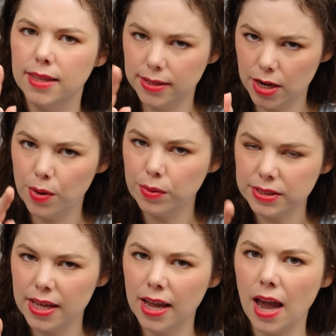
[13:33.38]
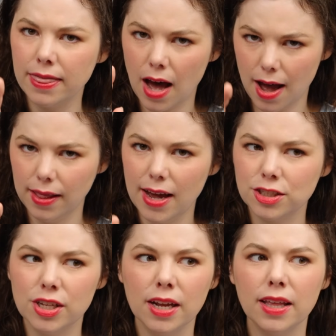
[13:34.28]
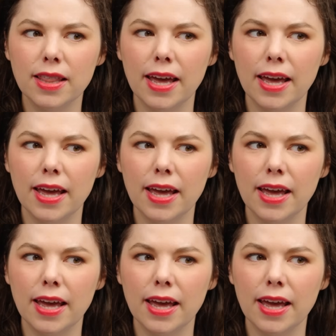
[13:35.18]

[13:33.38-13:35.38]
the nose thing and the eyelash thing,